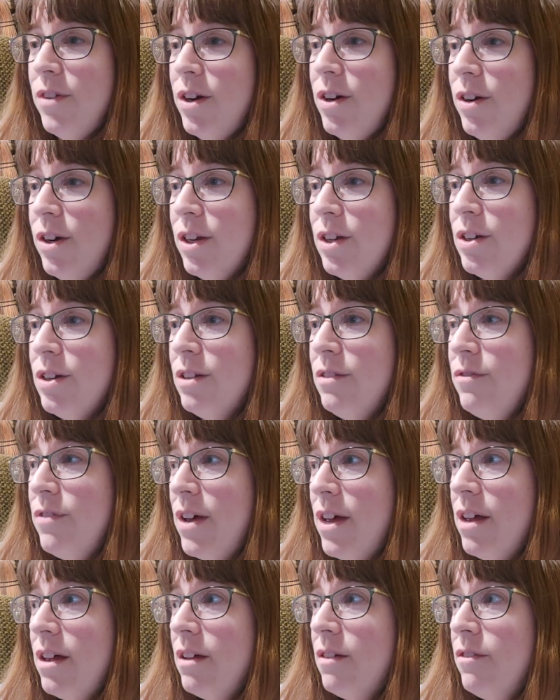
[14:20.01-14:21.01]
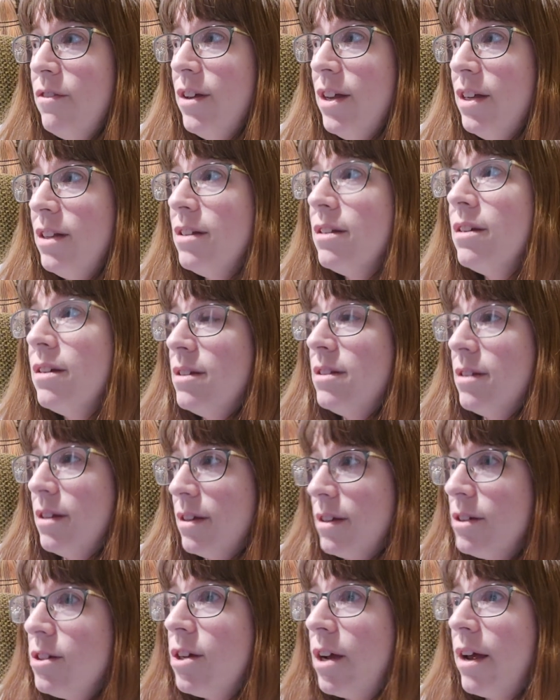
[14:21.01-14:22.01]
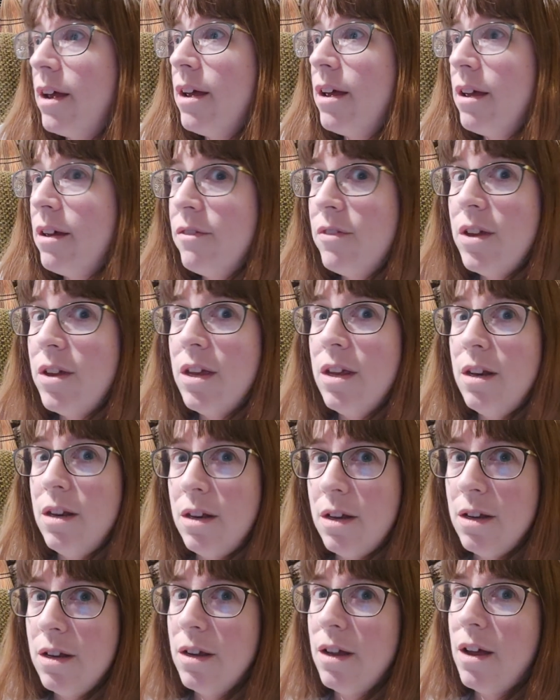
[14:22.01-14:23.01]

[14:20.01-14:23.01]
Very good, velvet. Such heaven.